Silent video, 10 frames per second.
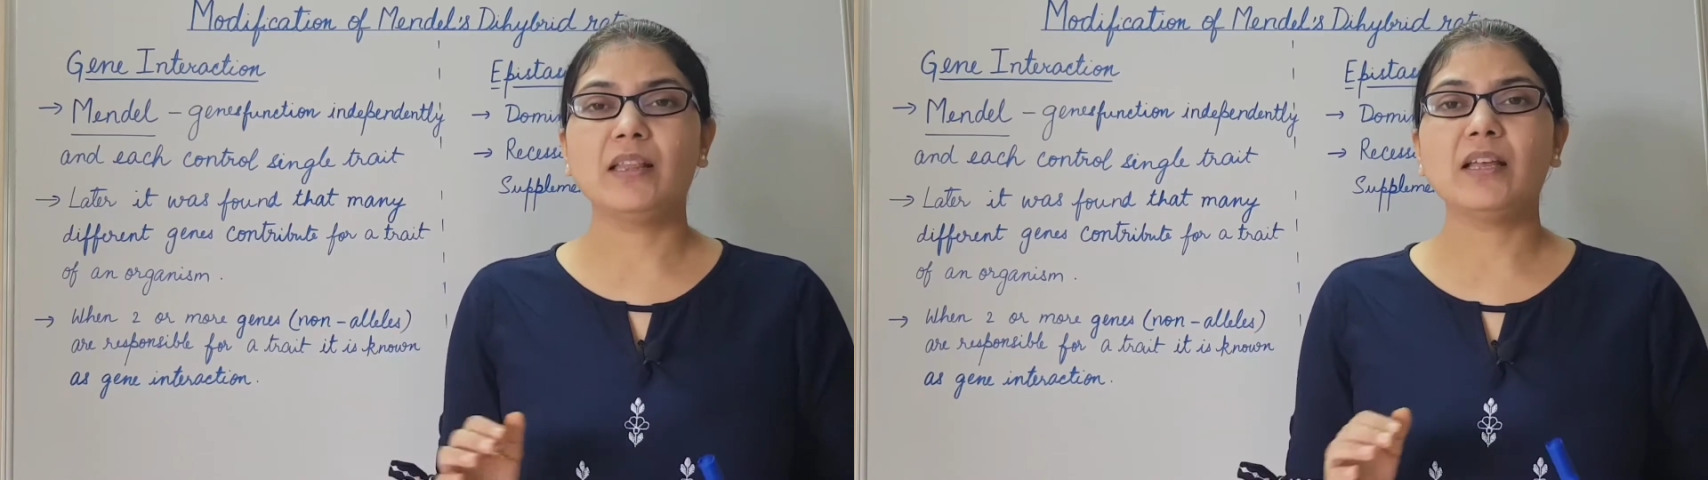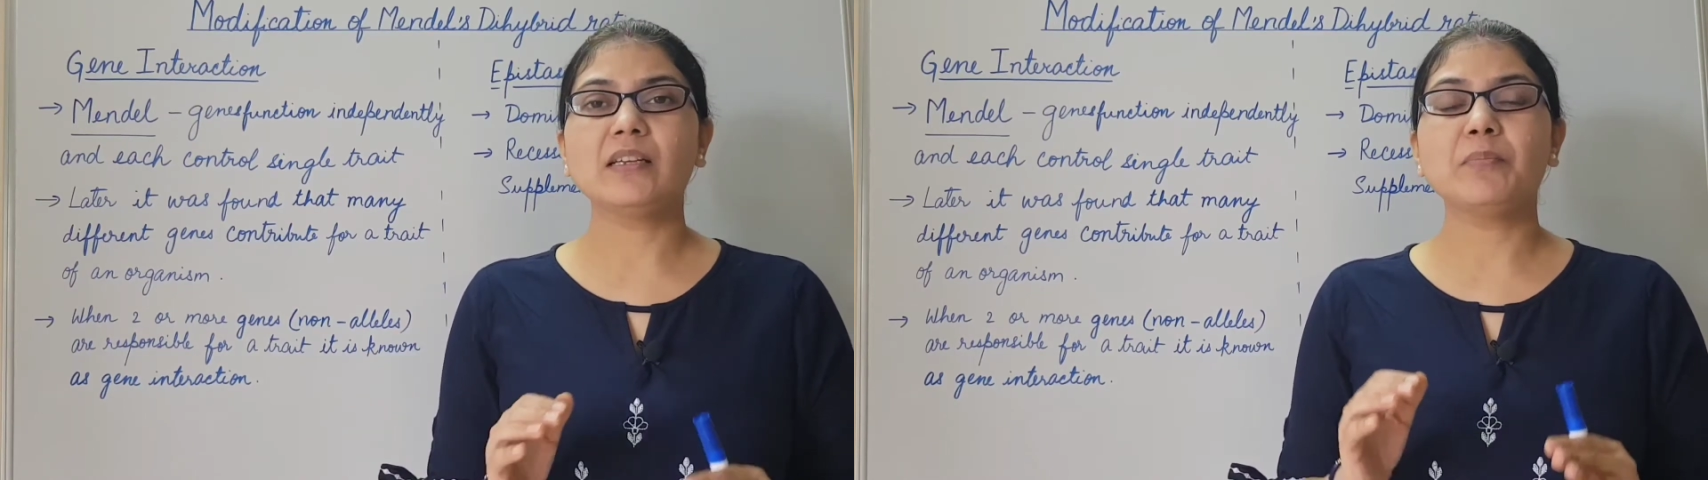
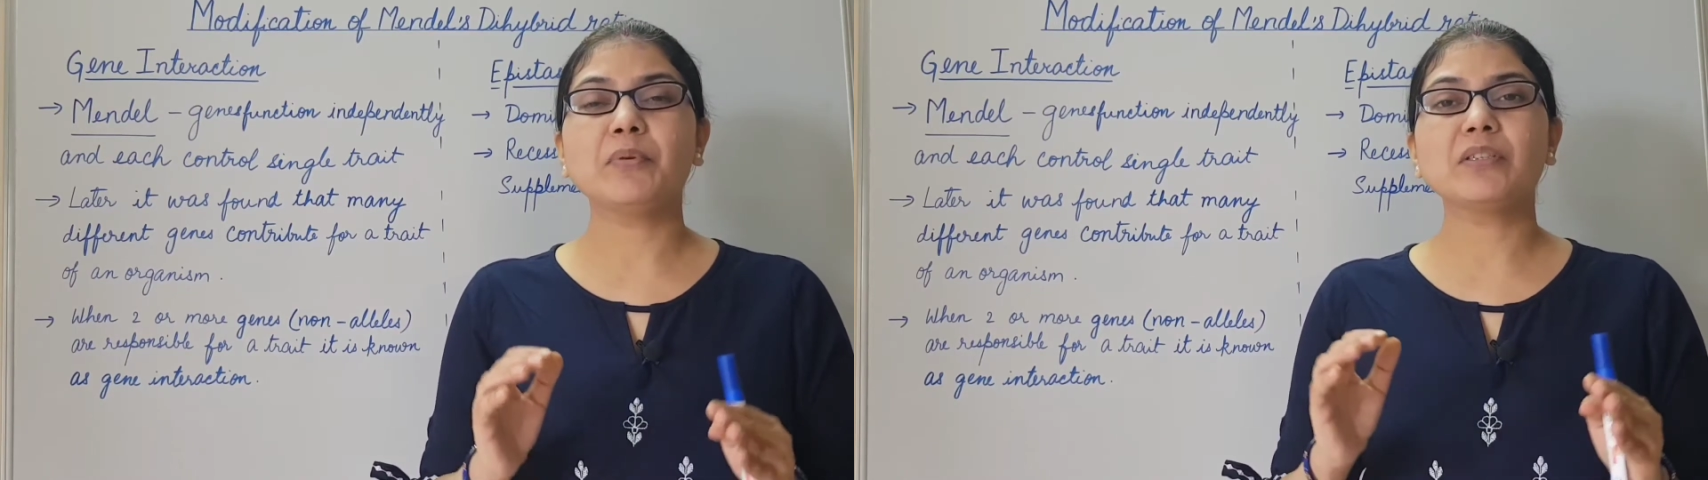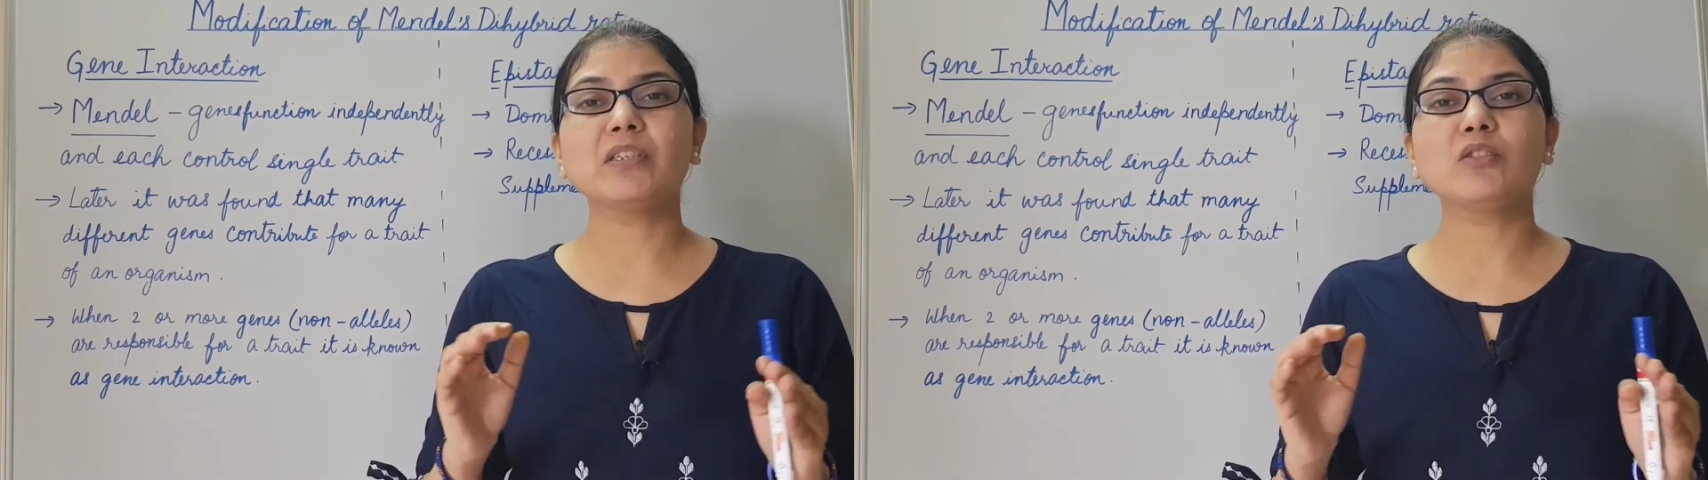that are
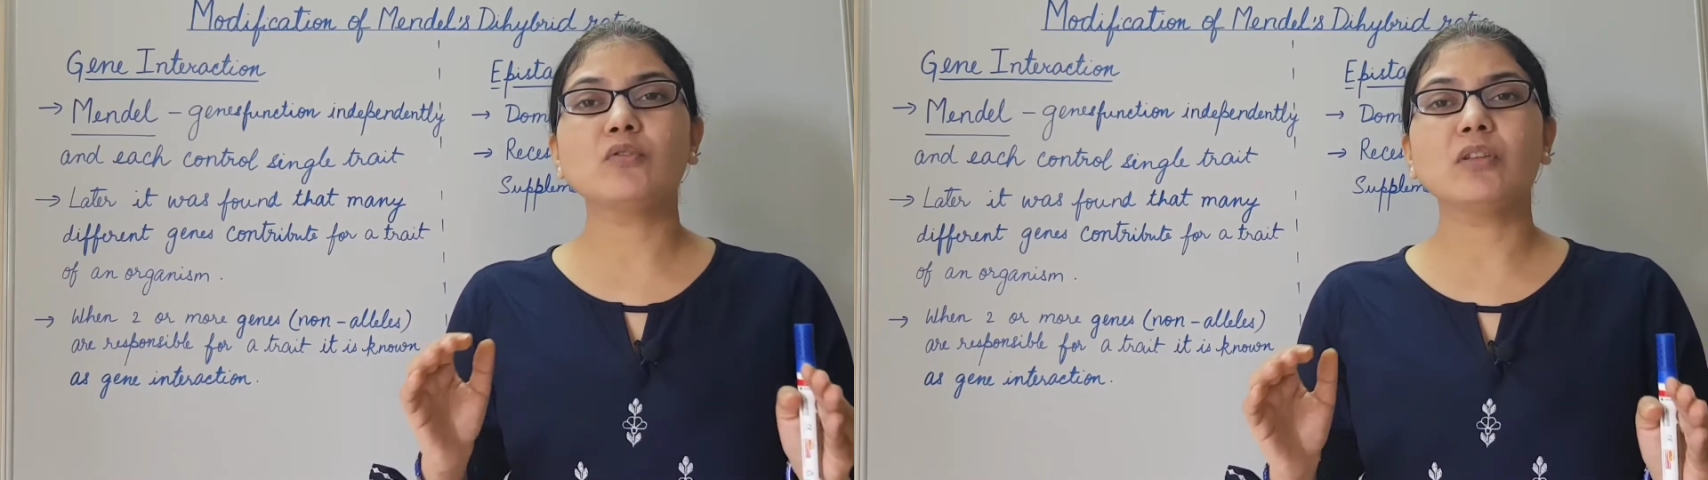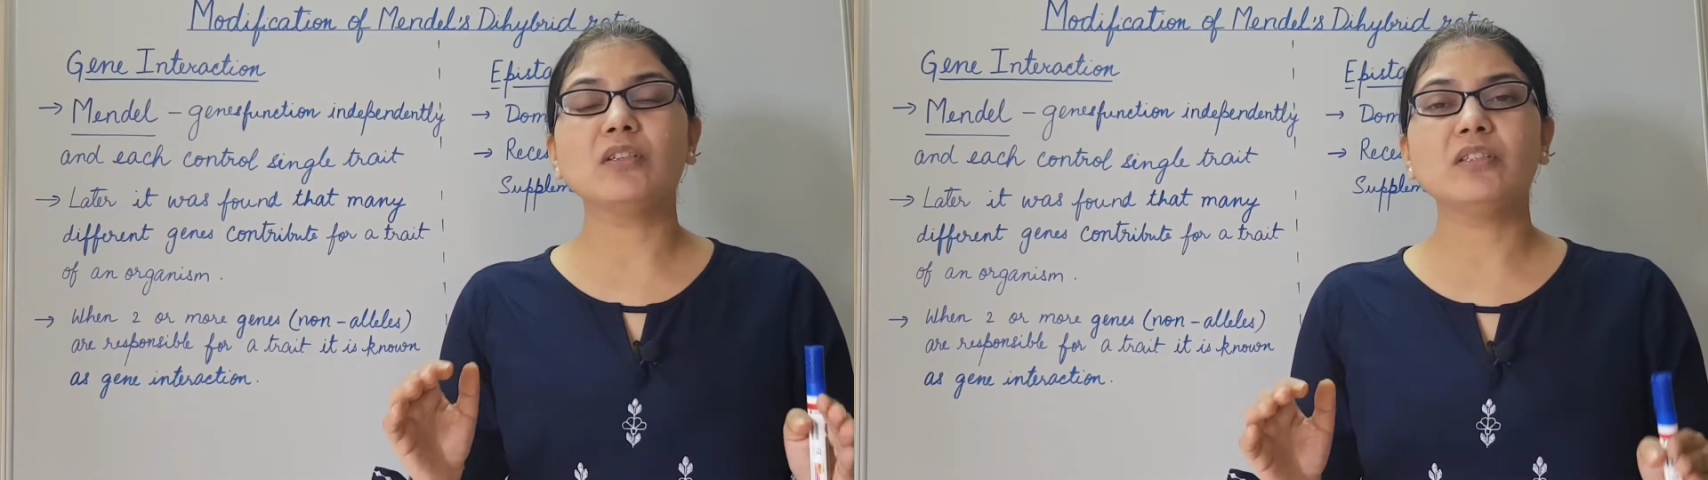present on the